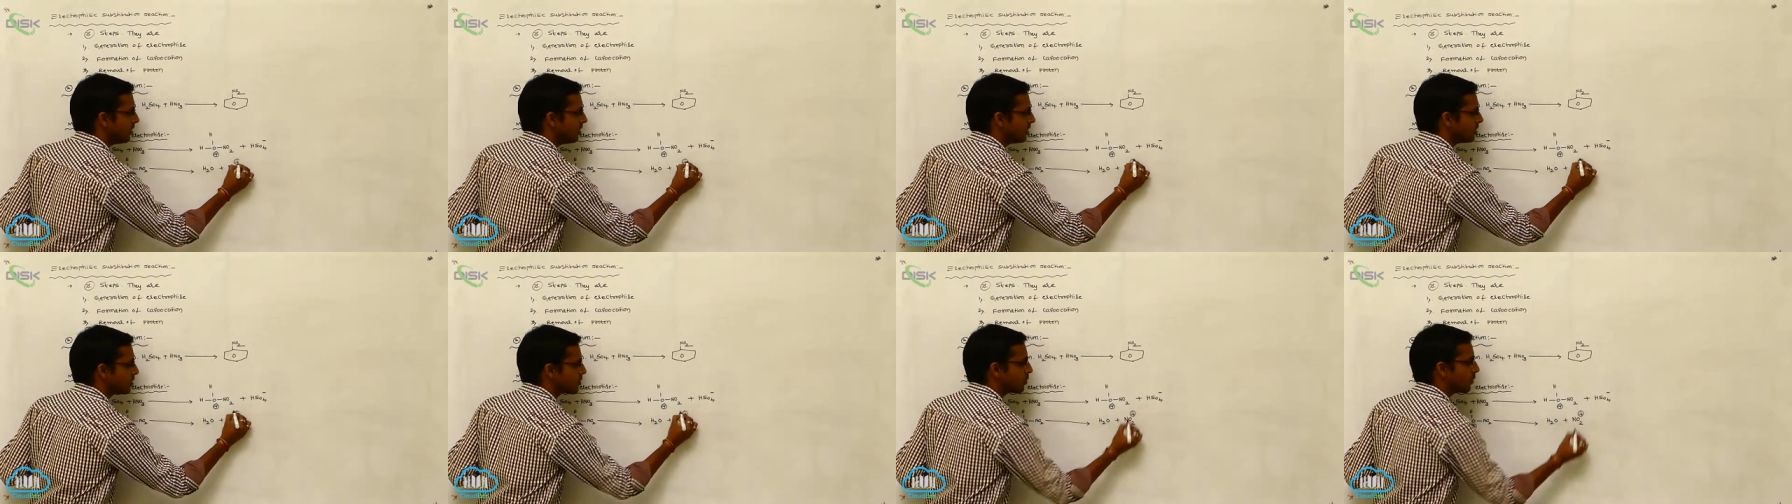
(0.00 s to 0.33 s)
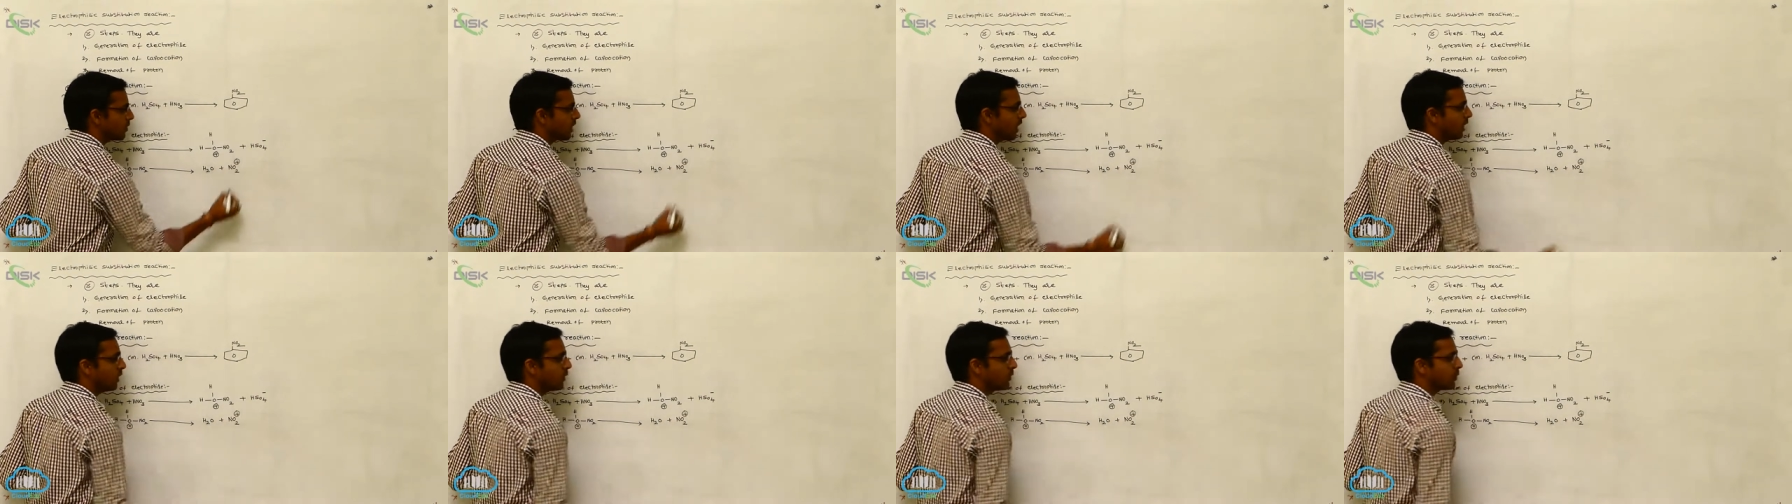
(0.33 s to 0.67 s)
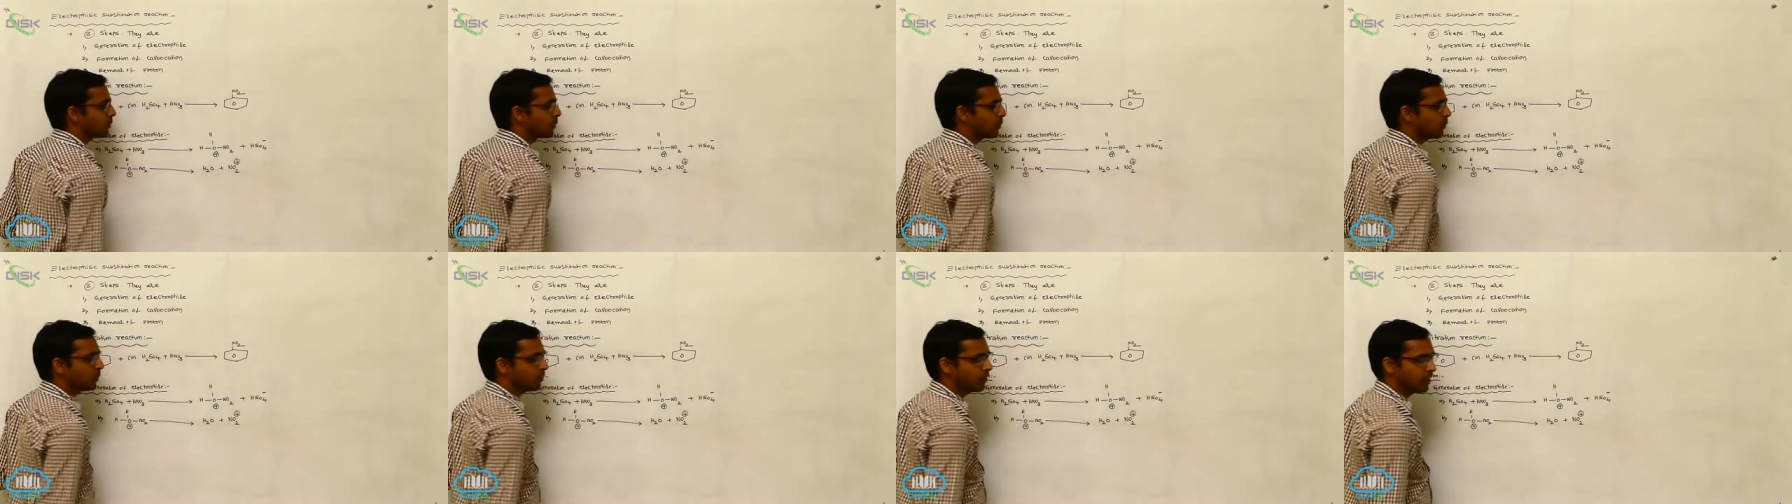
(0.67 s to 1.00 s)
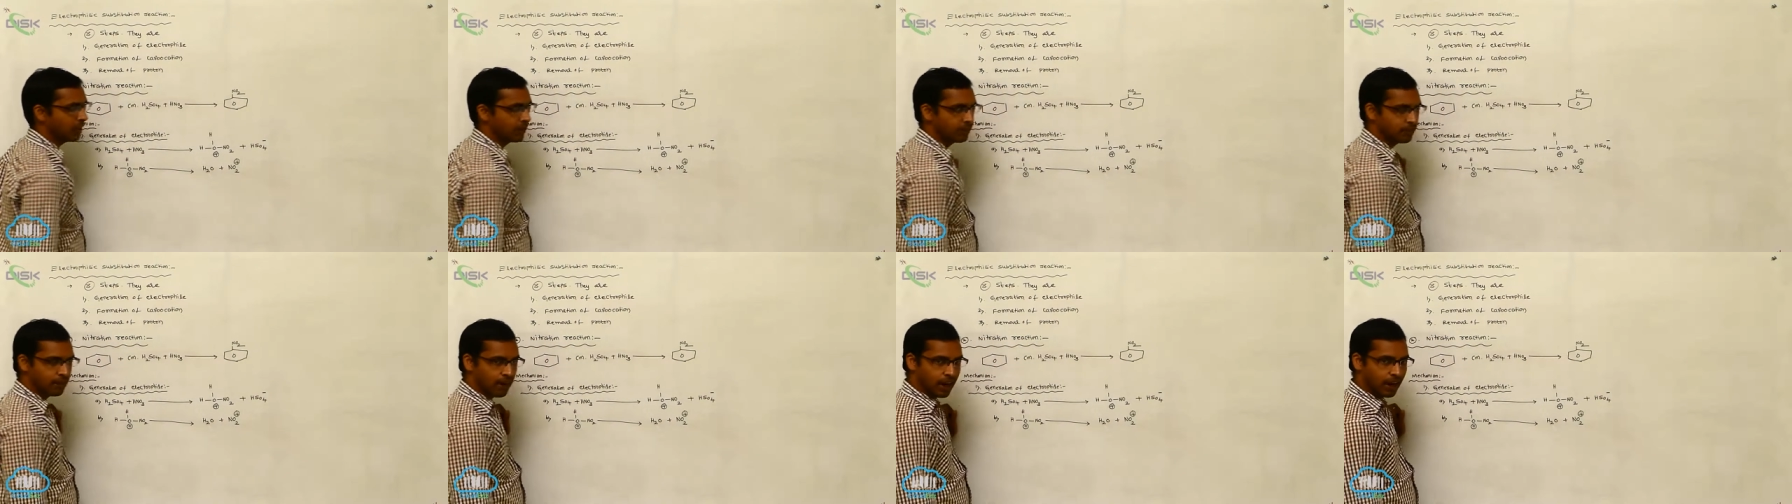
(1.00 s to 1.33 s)
so
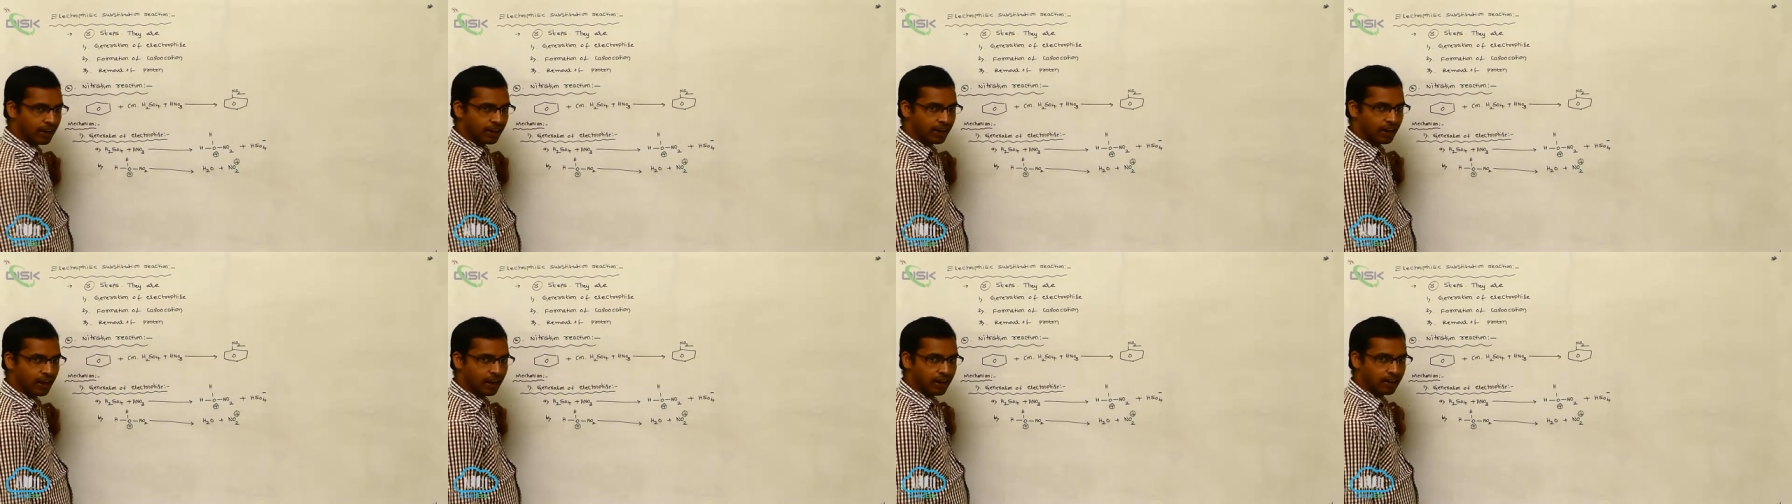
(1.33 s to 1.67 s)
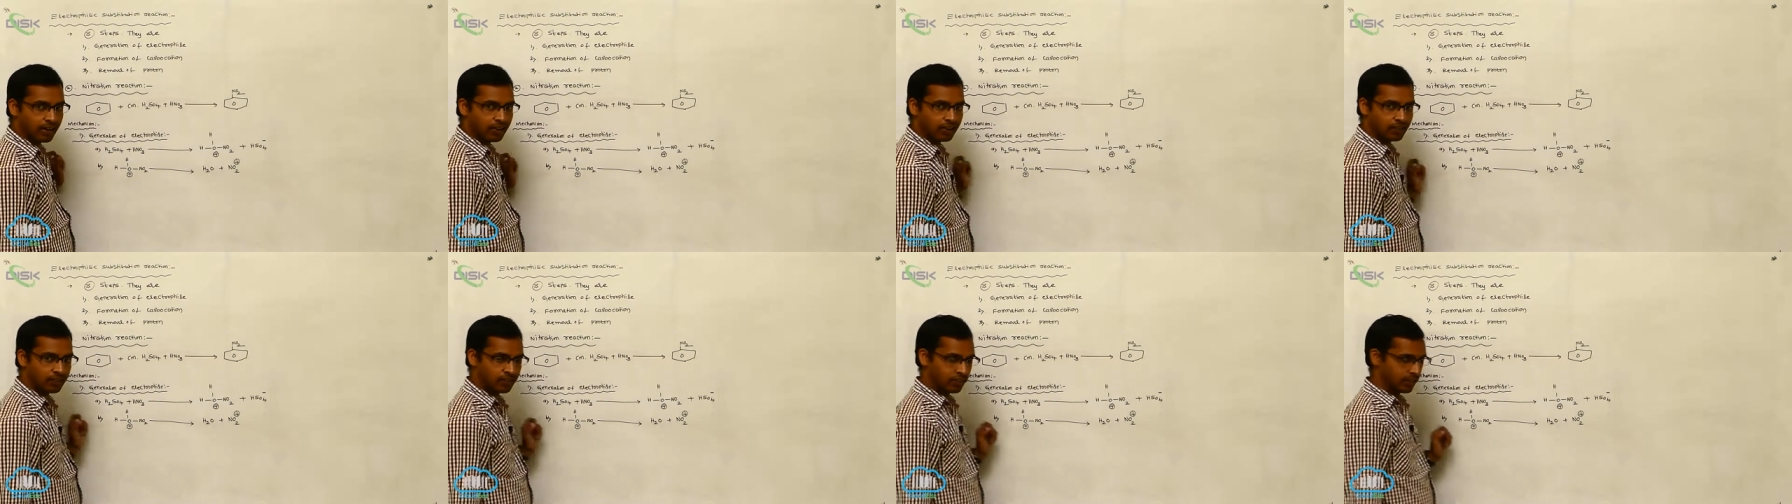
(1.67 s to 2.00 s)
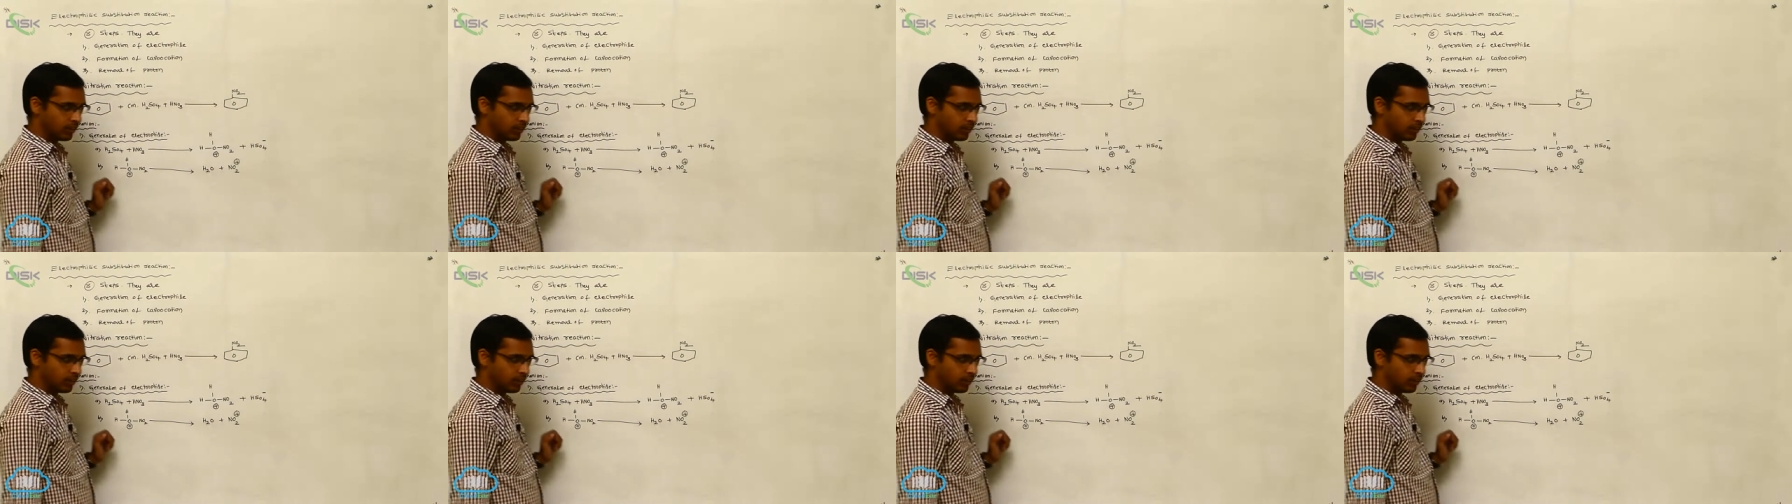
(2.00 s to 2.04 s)
nitronium ion.